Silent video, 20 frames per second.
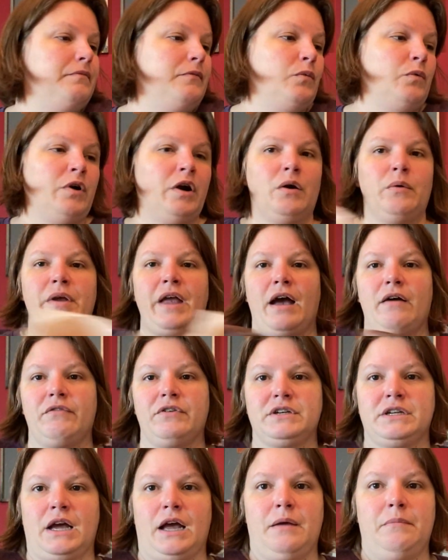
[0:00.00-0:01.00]
where are we at
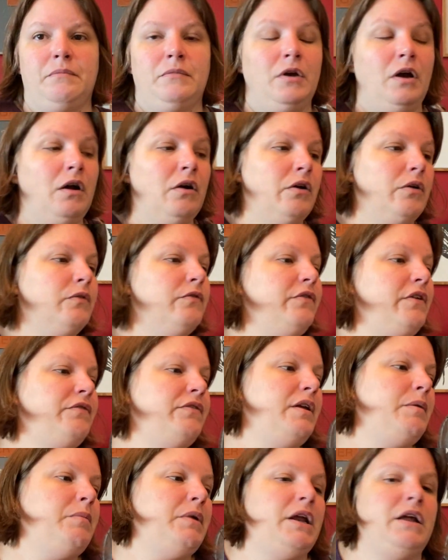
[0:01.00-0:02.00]
for time? Oh,
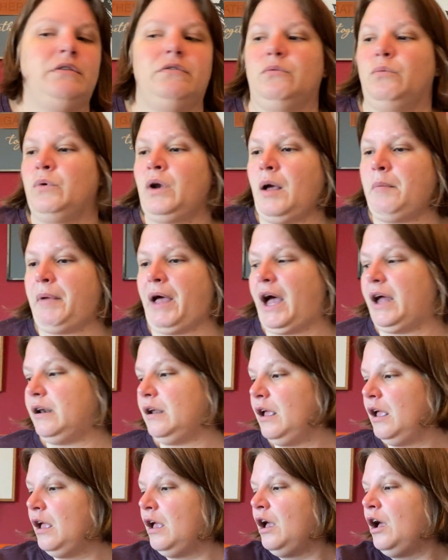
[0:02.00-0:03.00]
15 minutes, we're not bad.
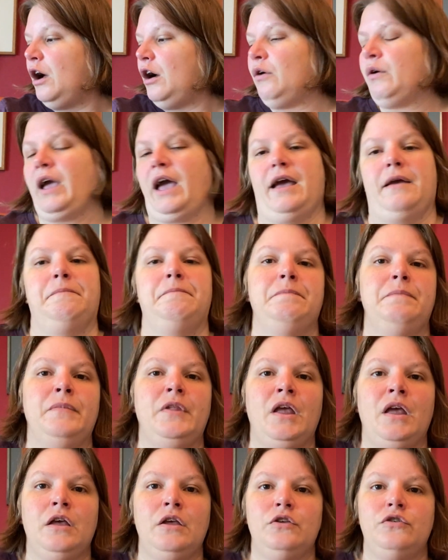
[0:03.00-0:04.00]
Okay,
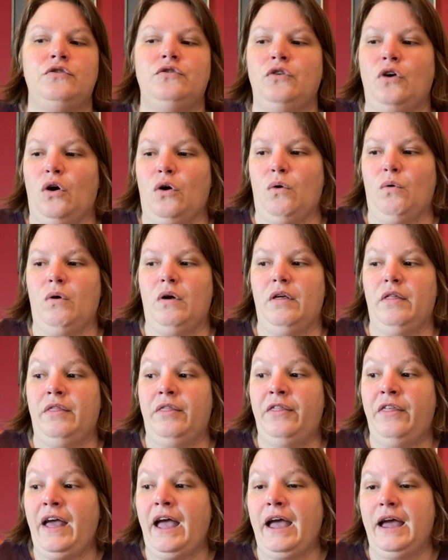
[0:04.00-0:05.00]
so
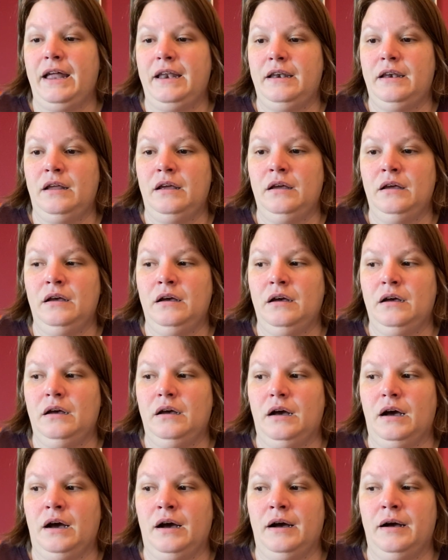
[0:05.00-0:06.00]
then
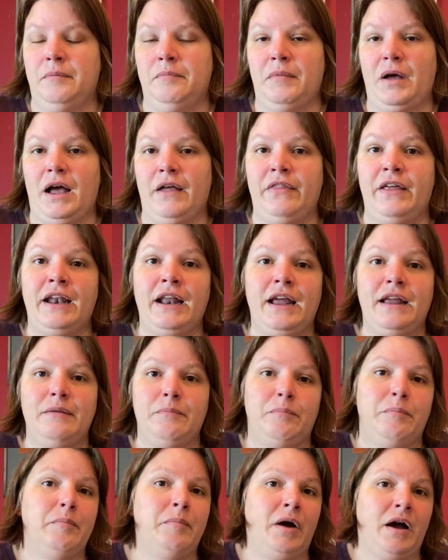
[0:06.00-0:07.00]

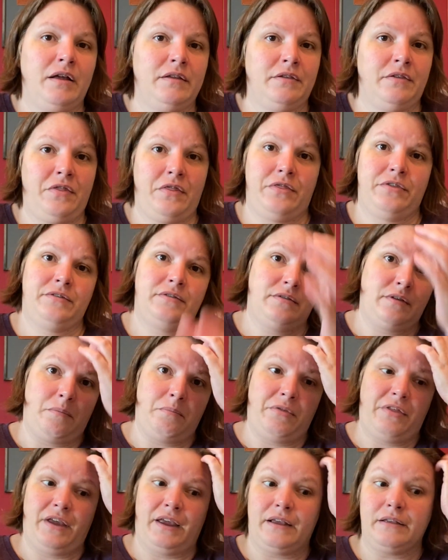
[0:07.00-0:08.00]
I bought
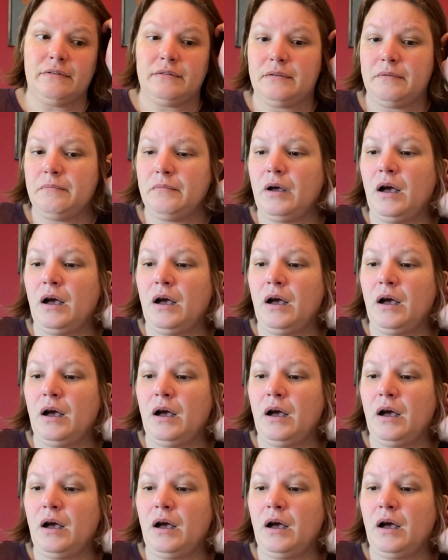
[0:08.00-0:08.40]
some things.